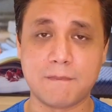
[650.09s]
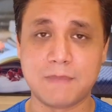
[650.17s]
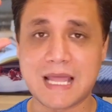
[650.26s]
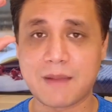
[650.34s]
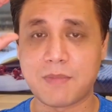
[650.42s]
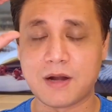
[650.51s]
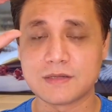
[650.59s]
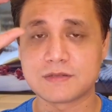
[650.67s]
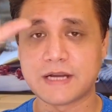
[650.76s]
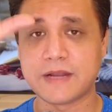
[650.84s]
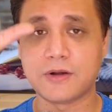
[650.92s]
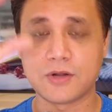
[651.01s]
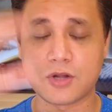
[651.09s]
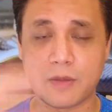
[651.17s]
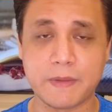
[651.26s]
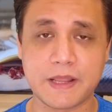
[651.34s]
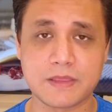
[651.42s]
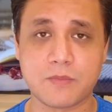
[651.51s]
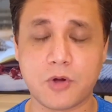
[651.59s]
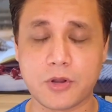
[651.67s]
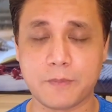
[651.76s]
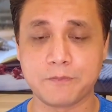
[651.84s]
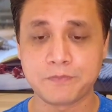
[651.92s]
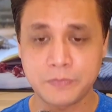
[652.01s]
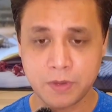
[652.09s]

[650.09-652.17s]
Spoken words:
black bars right on top and at the bottom,